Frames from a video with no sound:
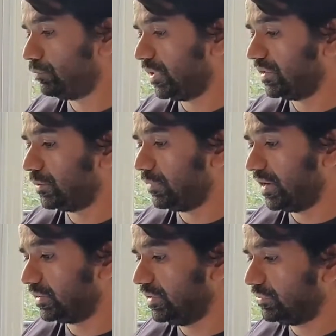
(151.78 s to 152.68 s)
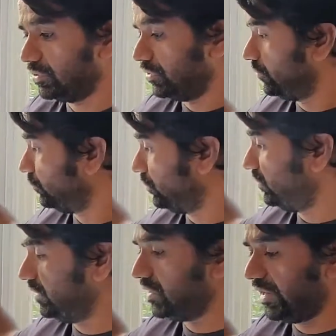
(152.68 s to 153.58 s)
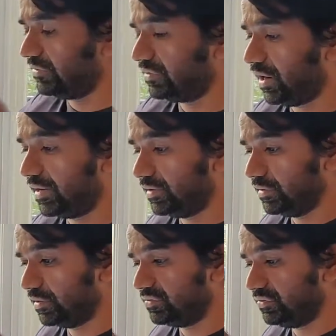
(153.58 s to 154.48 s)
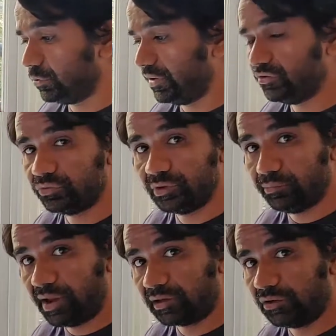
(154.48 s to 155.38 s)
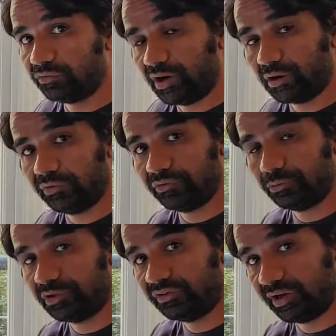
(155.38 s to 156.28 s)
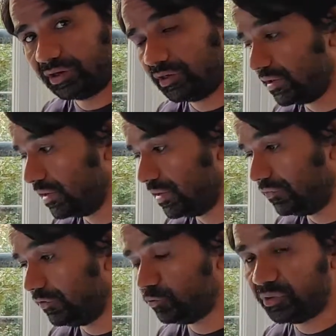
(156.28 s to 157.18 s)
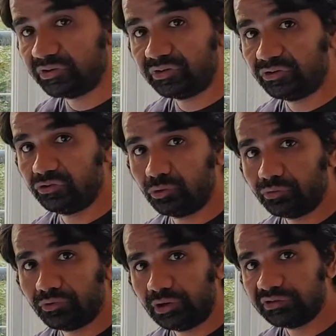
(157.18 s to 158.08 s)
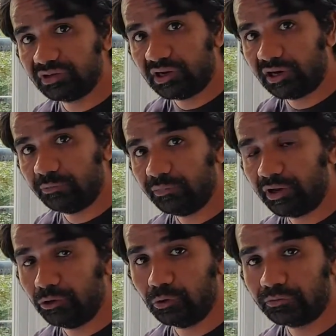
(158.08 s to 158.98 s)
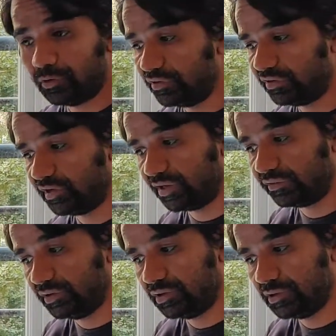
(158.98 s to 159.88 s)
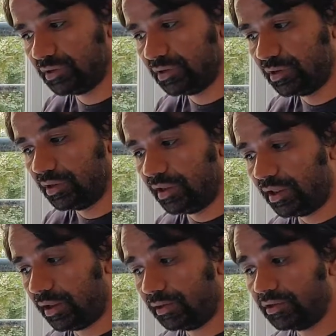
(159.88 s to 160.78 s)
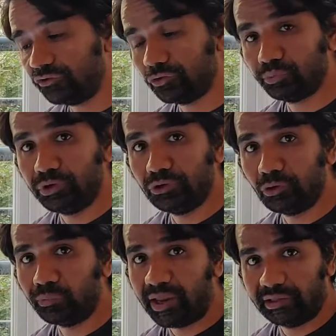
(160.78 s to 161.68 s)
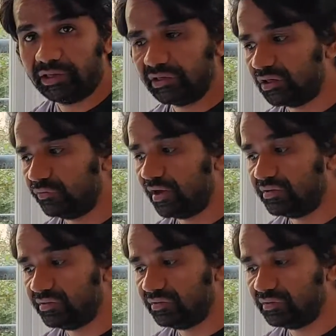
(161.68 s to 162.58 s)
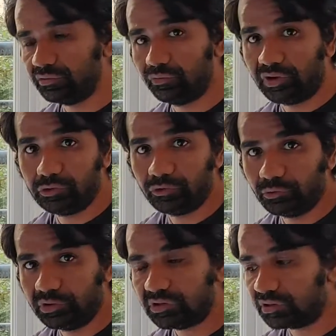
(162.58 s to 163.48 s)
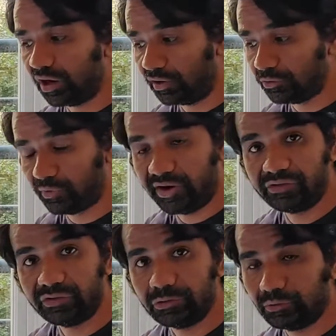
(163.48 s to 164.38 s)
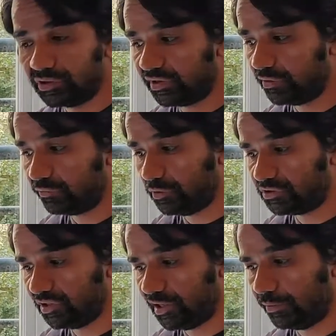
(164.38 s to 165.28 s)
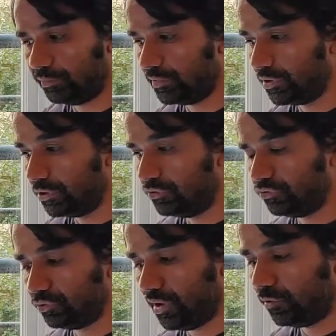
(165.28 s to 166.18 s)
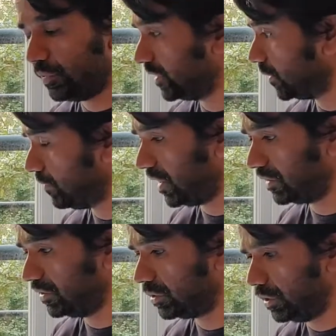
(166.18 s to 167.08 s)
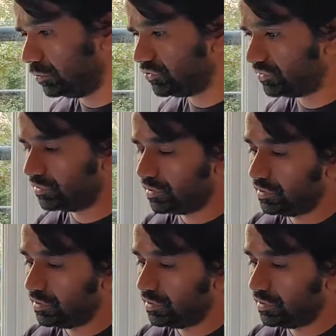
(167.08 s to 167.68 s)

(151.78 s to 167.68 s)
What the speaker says: bring the magnet. So you see I start the sequence with the magnet far away from the tracker, which means there is no false alarm and no false detection, and there should be no magnetic devices where you do it. Otherwise, you will create false alarm. So I'll bring the magnet close.